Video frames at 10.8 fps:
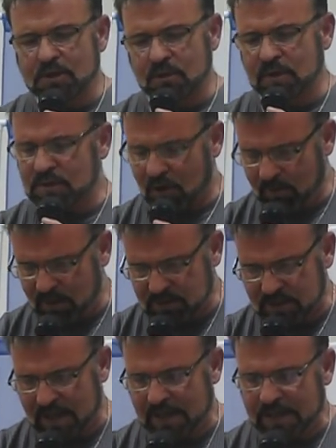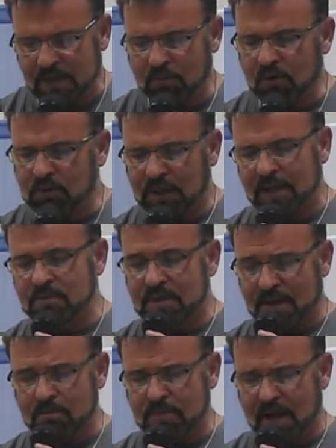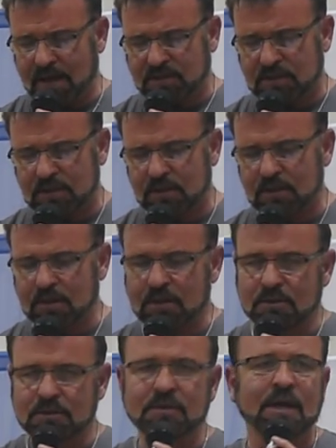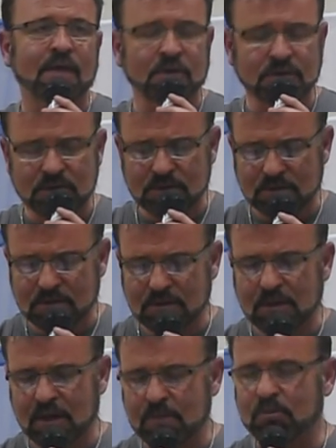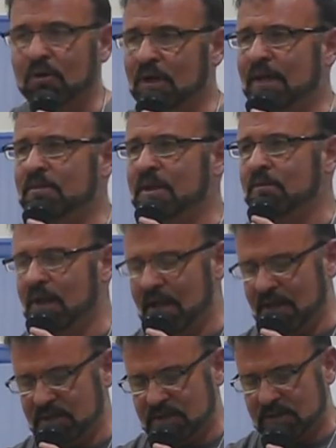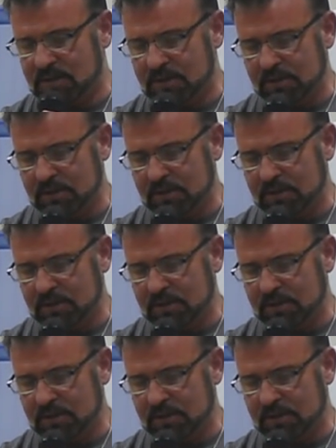To his armies then he proclaimed them best, to the others he proclaimed them less.